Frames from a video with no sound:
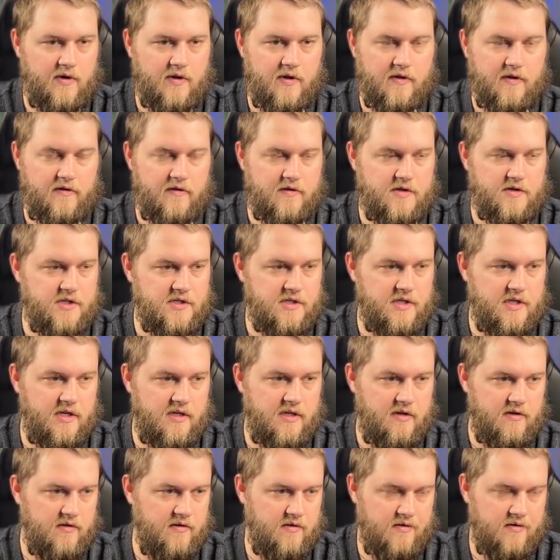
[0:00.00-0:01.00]
This is just a
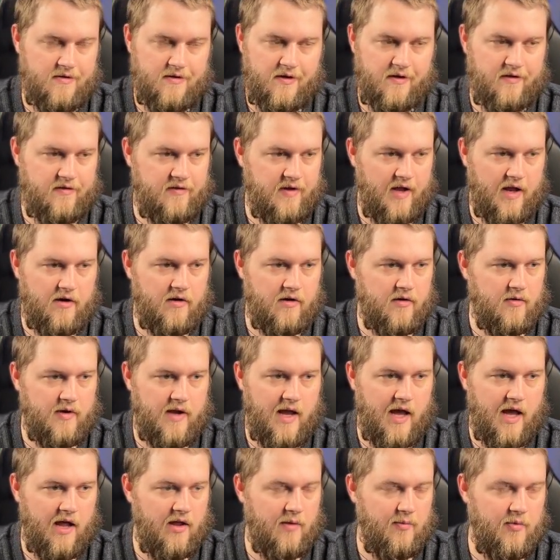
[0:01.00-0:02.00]
standard
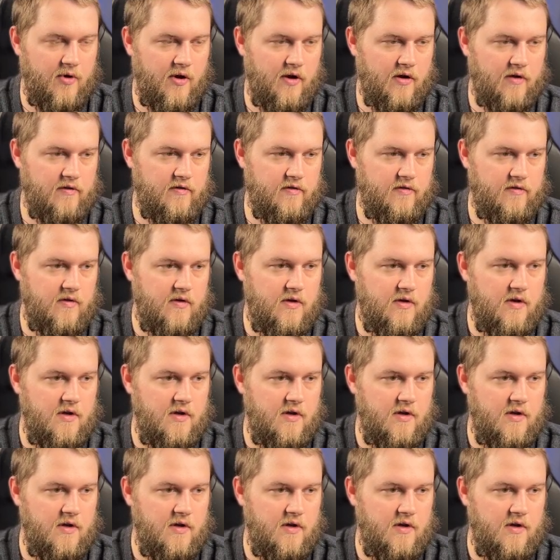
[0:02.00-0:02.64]
Kali box,